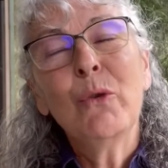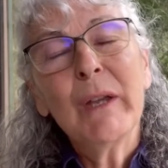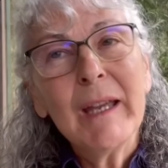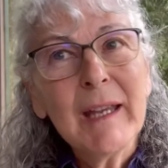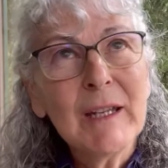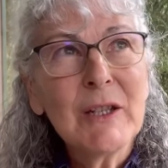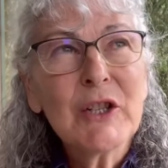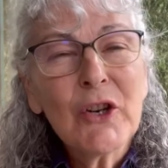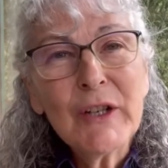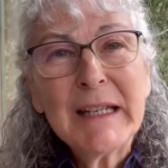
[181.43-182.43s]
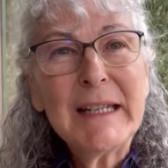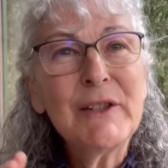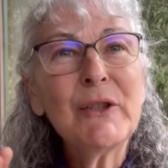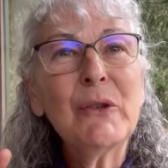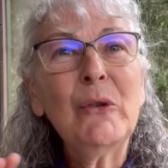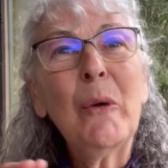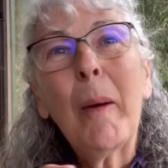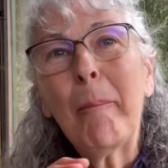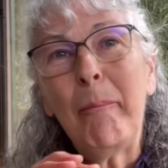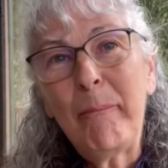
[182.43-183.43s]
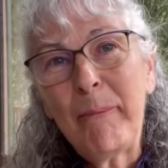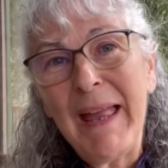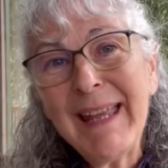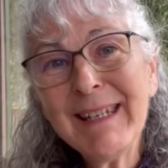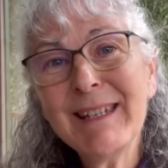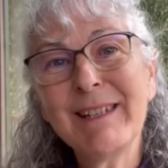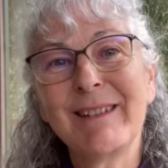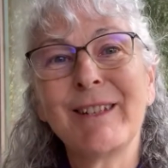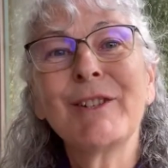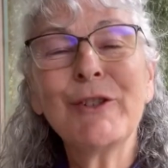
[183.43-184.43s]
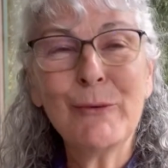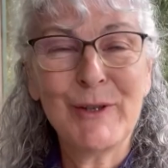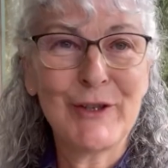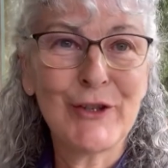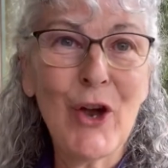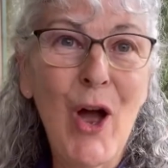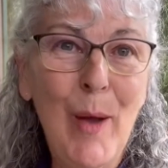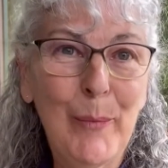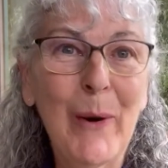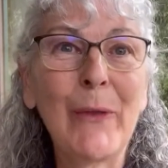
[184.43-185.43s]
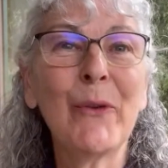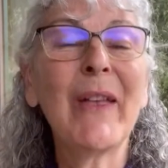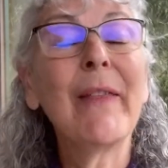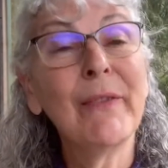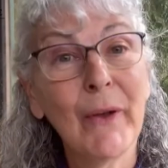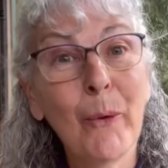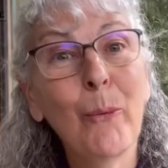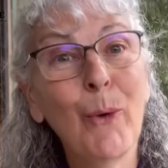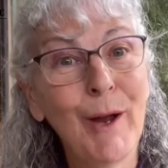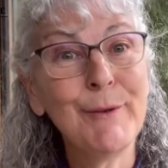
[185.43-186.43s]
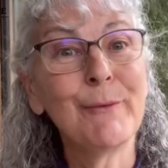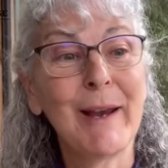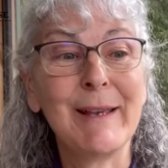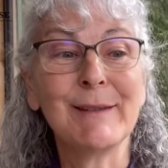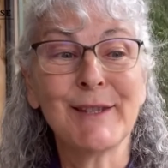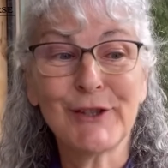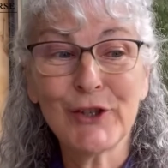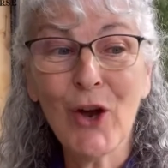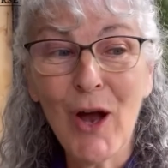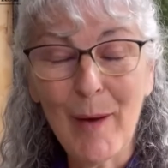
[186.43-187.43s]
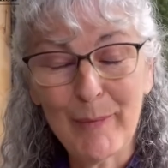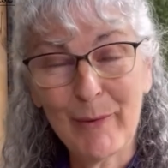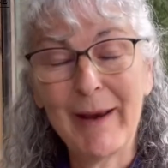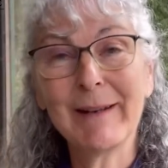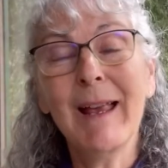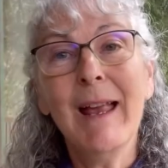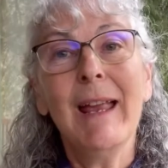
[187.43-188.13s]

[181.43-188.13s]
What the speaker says: can turn it into a bend to a stop rather than the one rein stop, right?